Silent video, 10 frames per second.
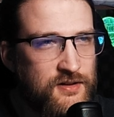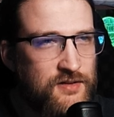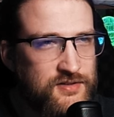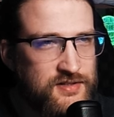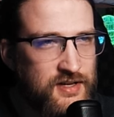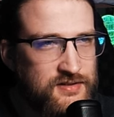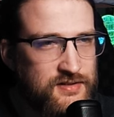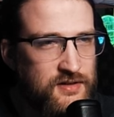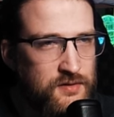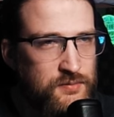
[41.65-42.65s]
level six
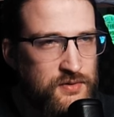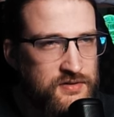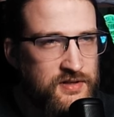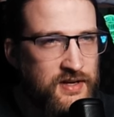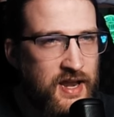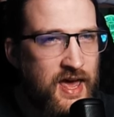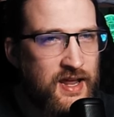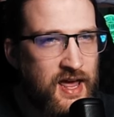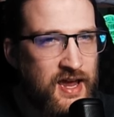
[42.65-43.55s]
is gonna boost the Ned